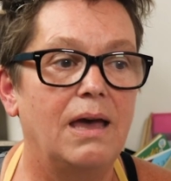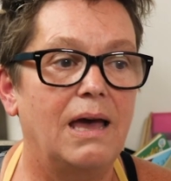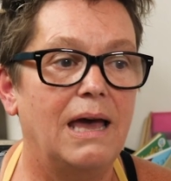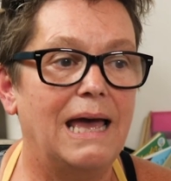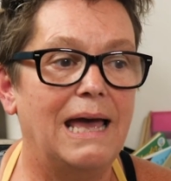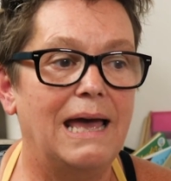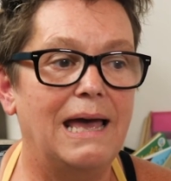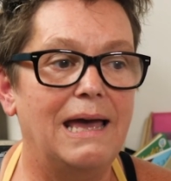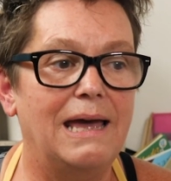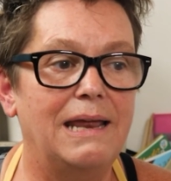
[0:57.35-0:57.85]

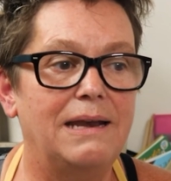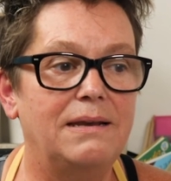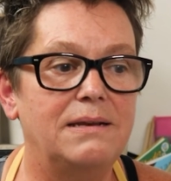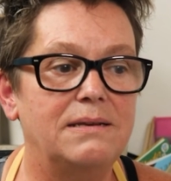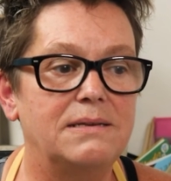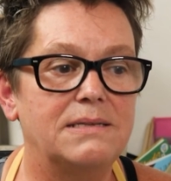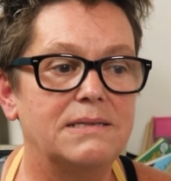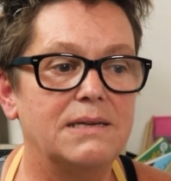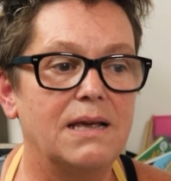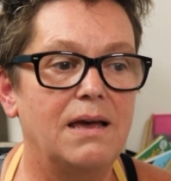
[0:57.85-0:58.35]

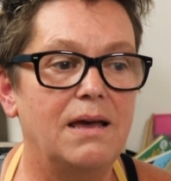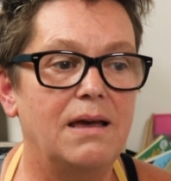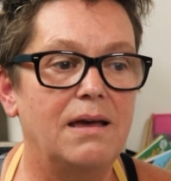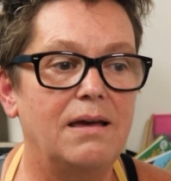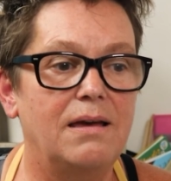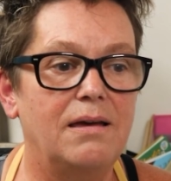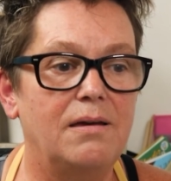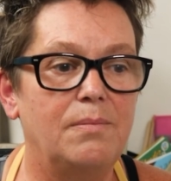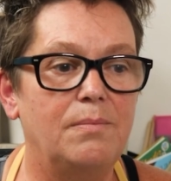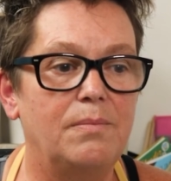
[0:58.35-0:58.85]
and
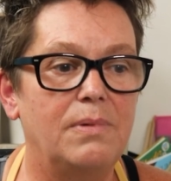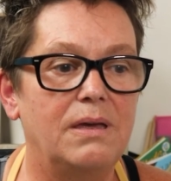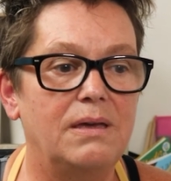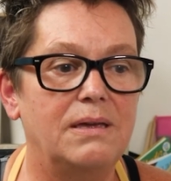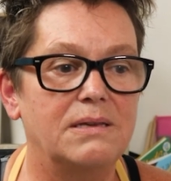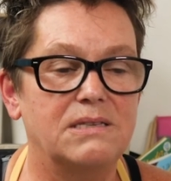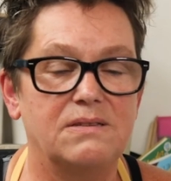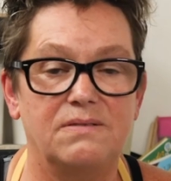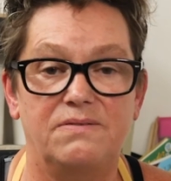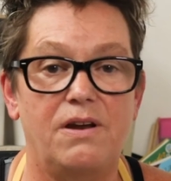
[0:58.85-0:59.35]

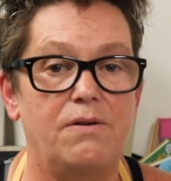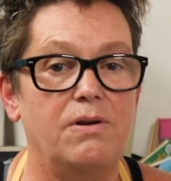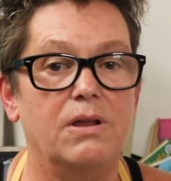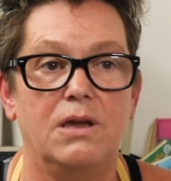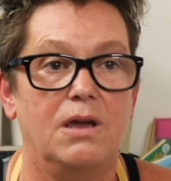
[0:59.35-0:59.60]
it's a very